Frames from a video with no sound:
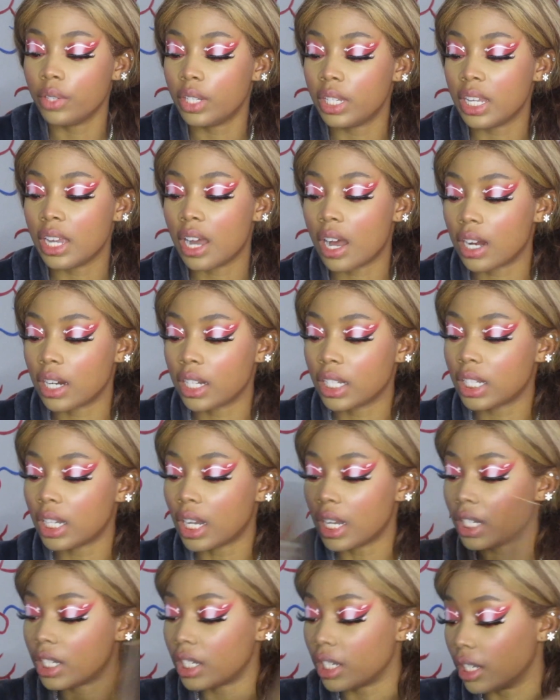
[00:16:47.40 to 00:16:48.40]
the
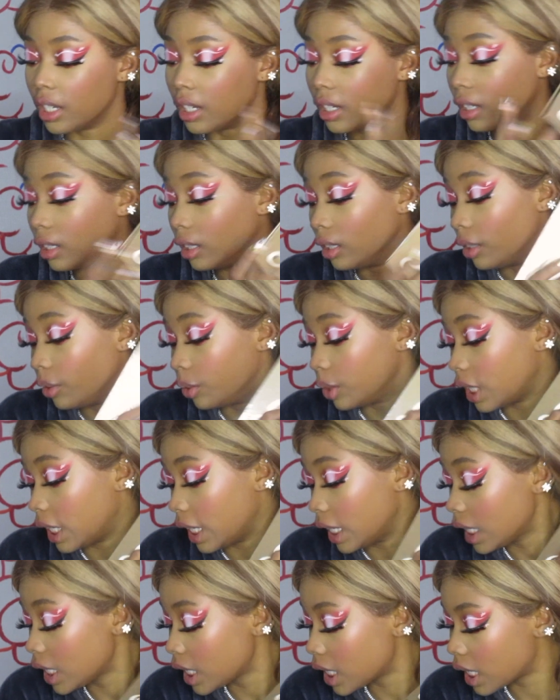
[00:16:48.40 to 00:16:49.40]
Anastasia Glow
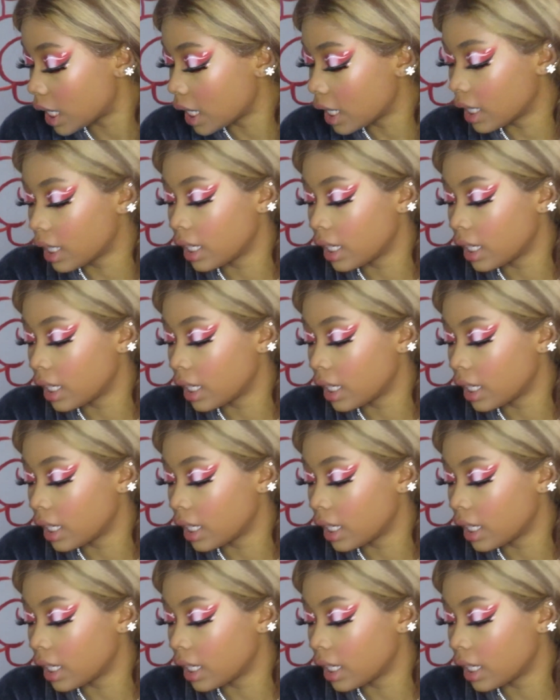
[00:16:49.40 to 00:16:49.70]
Kit.